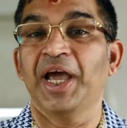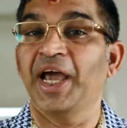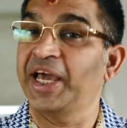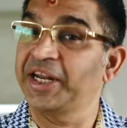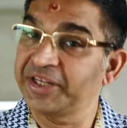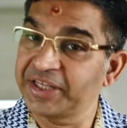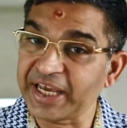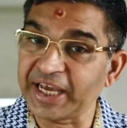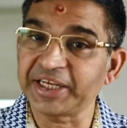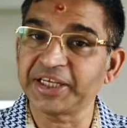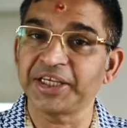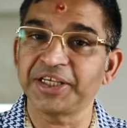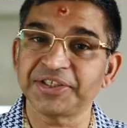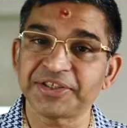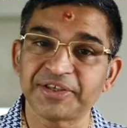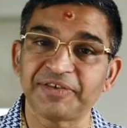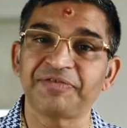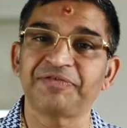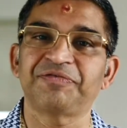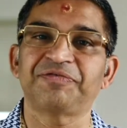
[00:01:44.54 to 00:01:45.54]
And that
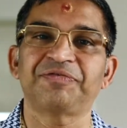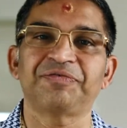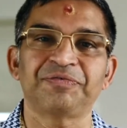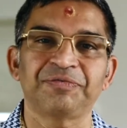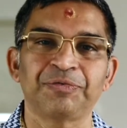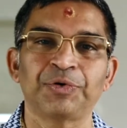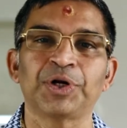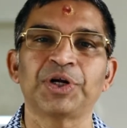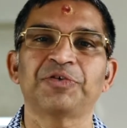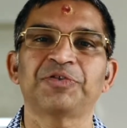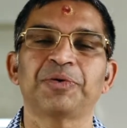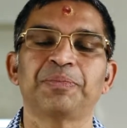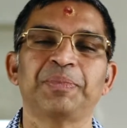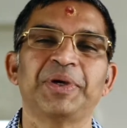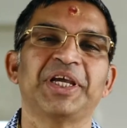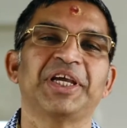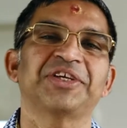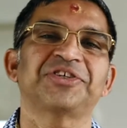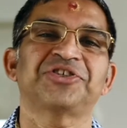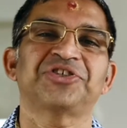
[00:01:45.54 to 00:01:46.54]
is a, one of the
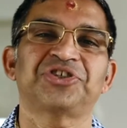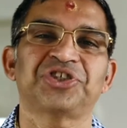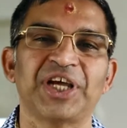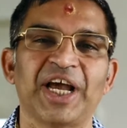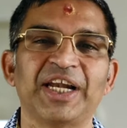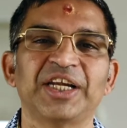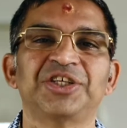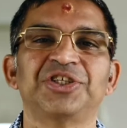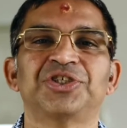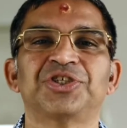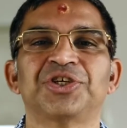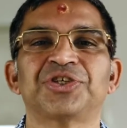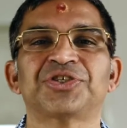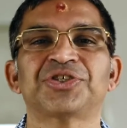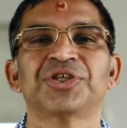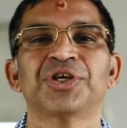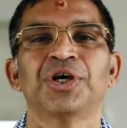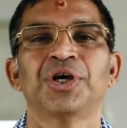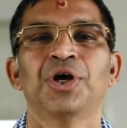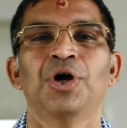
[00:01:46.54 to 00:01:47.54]
biggest
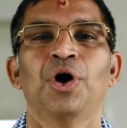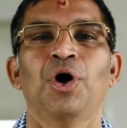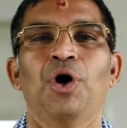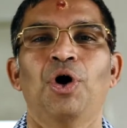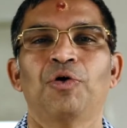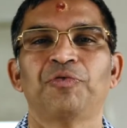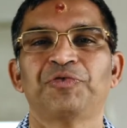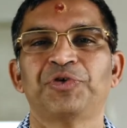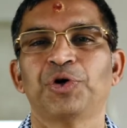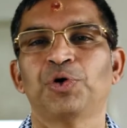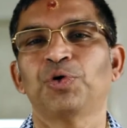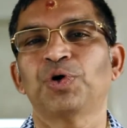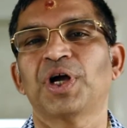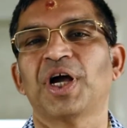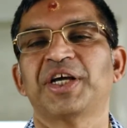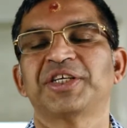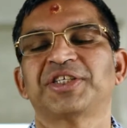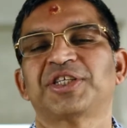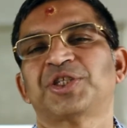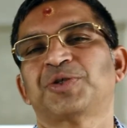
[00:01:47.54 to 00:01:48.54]
challenges of
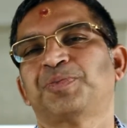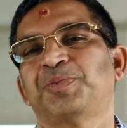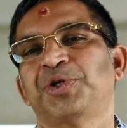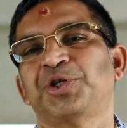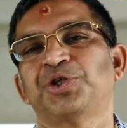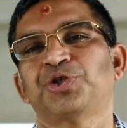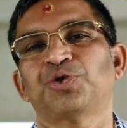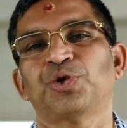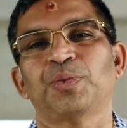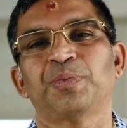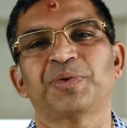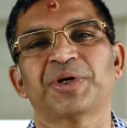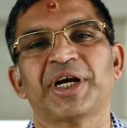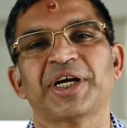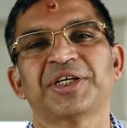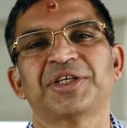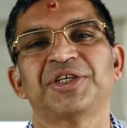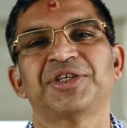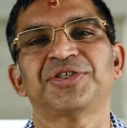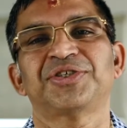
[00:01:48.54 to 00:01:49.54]
yoga as a spiritual
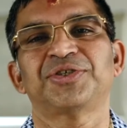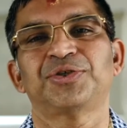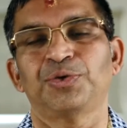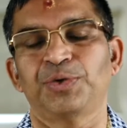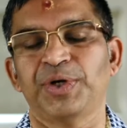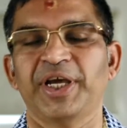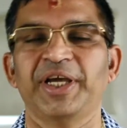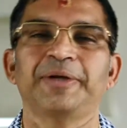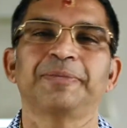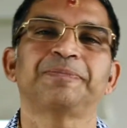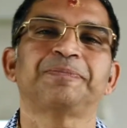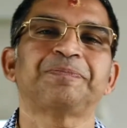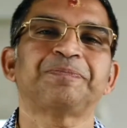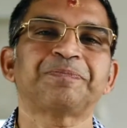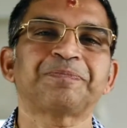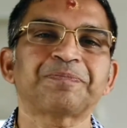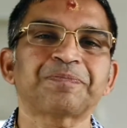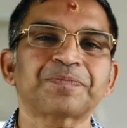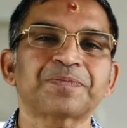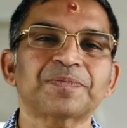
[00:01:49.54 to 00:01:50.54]
practice today.
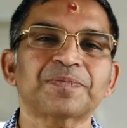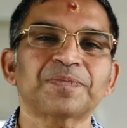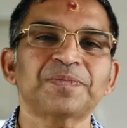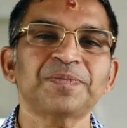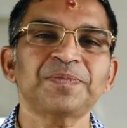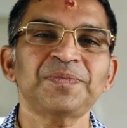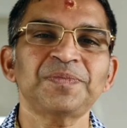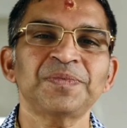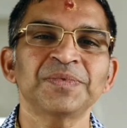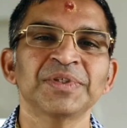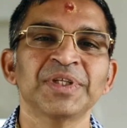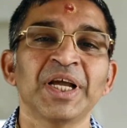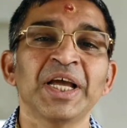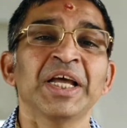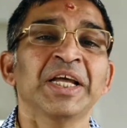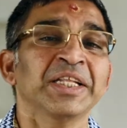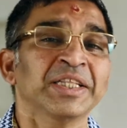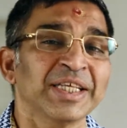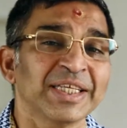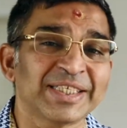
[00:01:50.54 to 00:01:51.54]

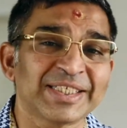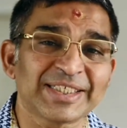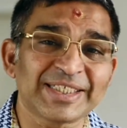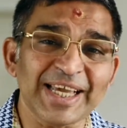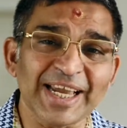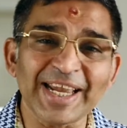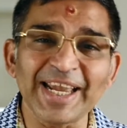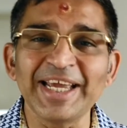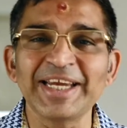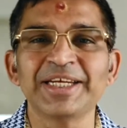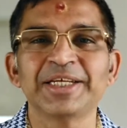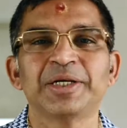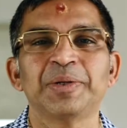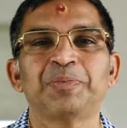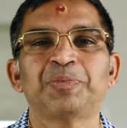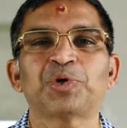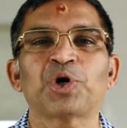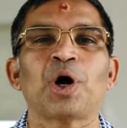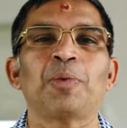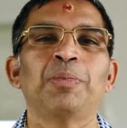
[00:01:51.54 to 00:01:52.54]
The
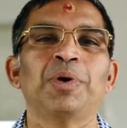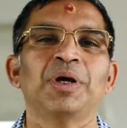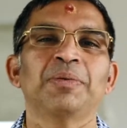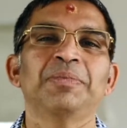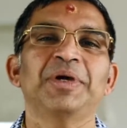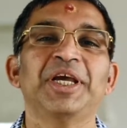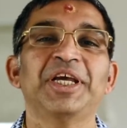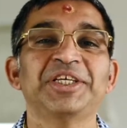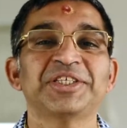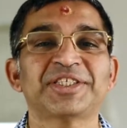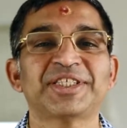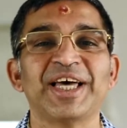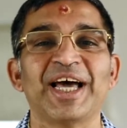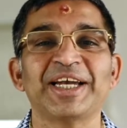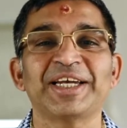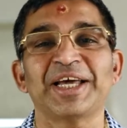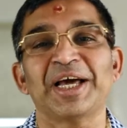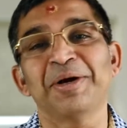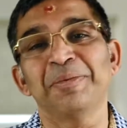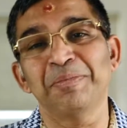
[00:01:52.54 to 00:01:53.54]
second problem is
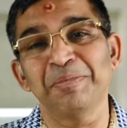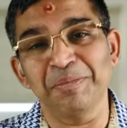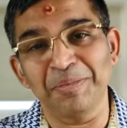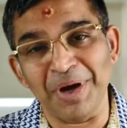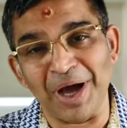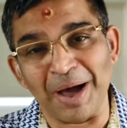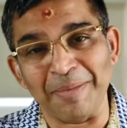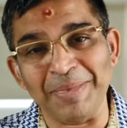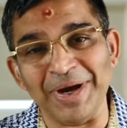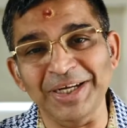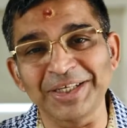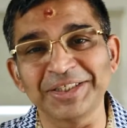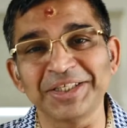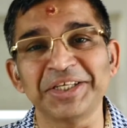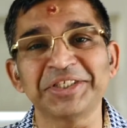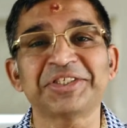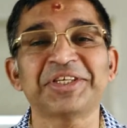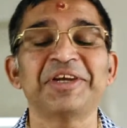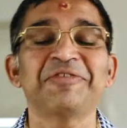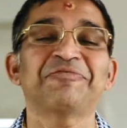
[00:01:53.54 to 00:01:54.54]
that among
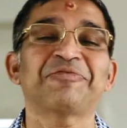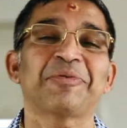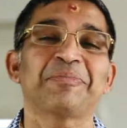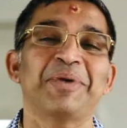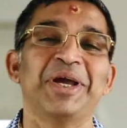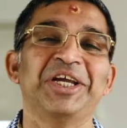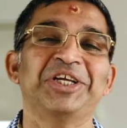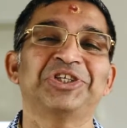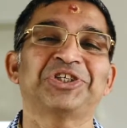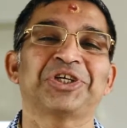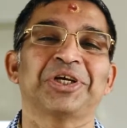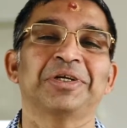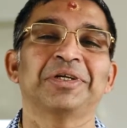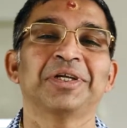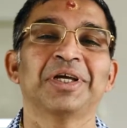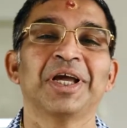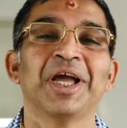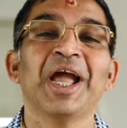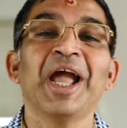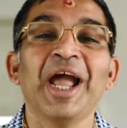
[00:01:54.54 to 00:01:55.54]
this
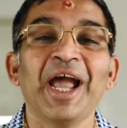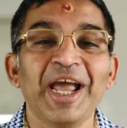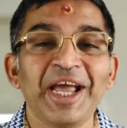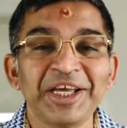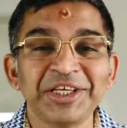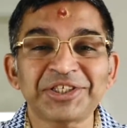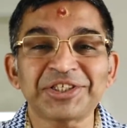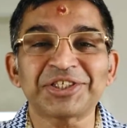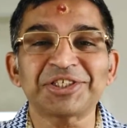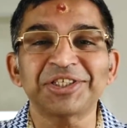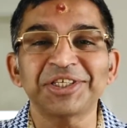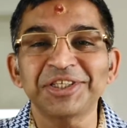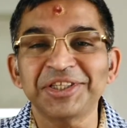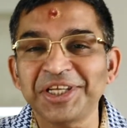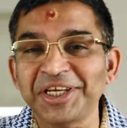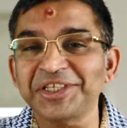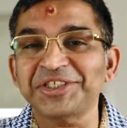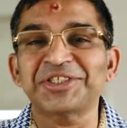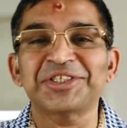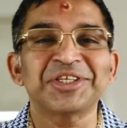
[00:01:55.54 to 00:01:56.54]
information is
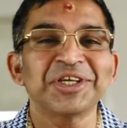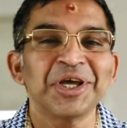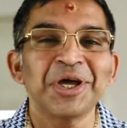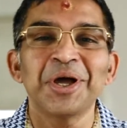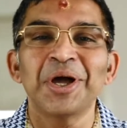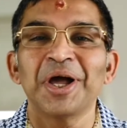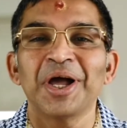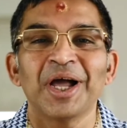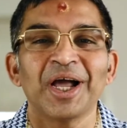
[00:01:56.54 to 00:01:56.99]
this